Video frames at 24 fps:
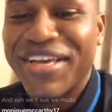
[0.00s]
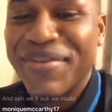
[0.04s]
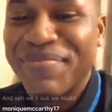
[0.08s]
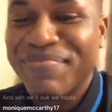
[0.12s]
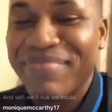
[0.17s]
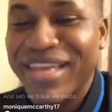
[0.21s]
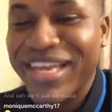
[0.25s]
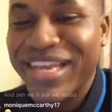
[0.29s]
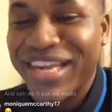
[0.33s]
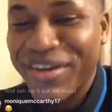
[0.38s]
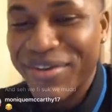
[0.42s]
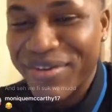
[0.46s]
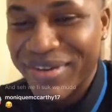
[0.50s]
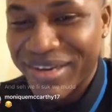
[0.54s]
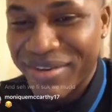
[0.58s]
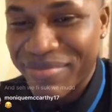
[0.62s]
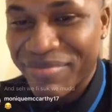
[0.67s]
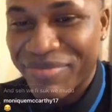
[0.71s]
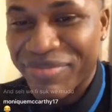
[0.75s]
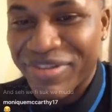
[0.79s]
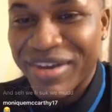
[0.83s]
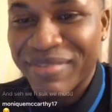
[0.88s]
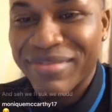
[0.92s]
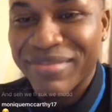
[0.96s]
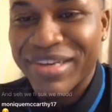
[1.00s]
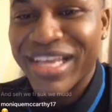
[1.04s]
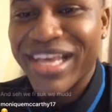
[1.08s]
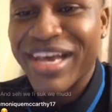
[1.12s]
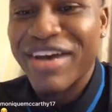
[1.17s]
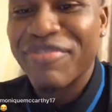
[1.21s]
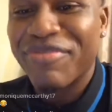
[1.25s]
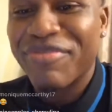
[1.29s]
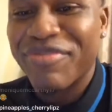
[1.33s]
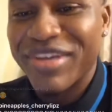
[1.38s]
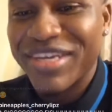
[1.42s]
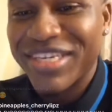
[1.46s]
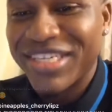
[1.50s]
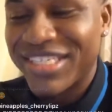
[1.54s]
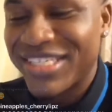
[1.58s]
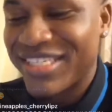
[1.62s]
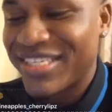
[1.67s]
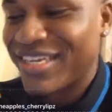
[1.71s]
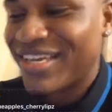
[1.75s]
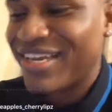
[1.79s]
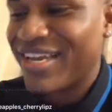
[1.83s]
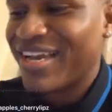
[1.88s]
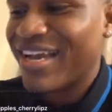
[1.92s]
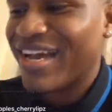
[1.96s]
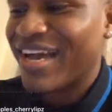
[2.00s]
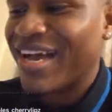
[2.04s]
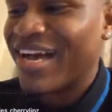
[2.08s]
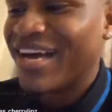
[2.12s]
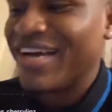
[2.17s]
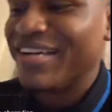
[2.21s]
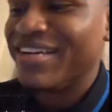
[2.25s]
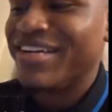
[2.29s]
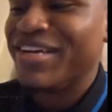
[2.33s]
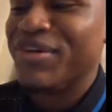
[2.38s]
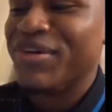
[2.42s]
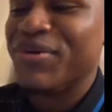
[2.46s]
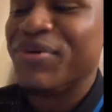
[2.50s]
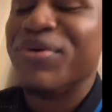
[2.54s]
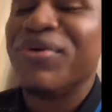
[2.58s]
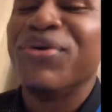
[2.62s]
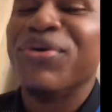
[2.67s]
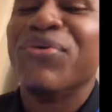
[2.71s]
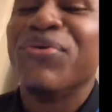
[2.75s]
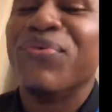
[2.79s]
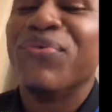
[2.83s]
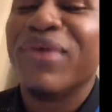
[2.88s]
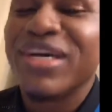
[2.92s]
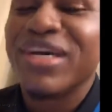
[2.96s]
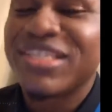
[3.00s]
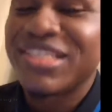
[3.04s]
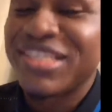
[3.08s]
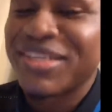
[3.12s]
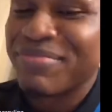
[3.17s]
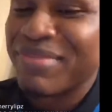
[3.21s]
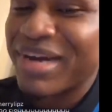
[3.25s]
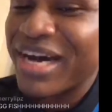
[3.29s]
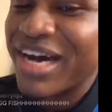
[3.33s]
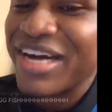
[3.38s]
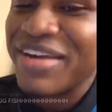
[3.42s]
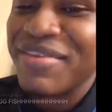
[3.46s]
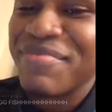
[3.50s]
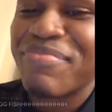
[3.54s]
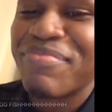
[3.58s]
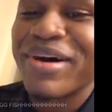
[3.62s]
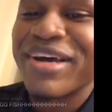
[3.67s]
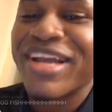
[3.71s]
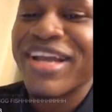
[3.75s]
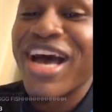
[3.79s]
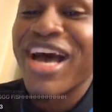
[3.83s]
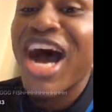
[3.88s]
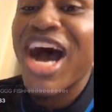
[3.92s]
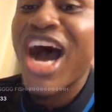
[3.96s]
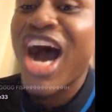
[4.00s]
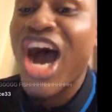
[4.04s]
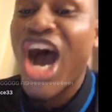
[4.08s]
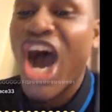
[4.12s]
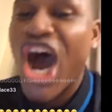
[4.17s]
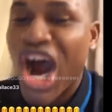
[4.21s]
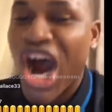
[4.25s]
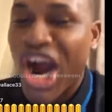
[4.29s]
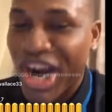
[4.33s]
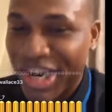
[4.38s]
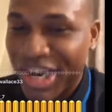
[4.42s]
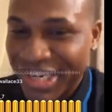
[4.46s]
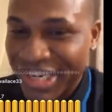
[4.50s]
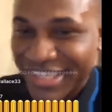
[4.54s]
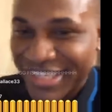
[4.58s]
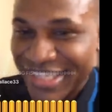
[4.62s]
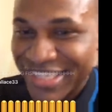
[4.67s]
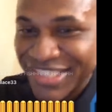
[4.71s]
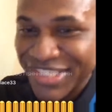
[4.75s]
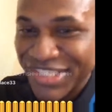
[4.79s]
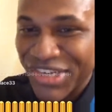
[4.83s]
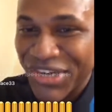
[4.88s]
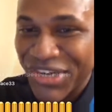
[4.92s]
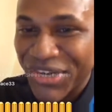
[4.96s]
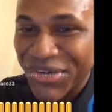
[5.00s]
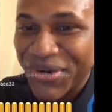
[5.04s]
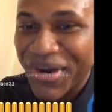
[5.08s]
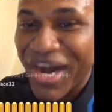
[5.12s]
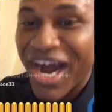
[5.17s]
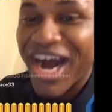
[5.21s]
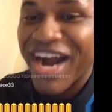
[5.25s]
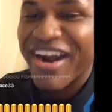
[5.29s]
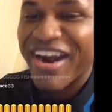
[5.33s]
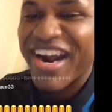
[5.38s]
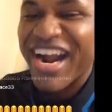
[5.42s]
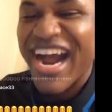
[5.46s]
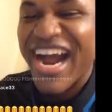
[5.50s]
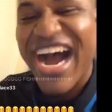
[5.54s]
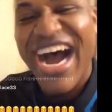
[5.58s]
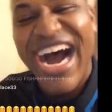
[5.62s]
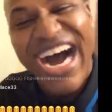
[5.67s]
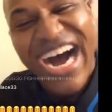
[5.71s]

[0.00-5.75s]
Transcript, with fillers: him there with him family and fish, and now watch him hand pan a arse now, or a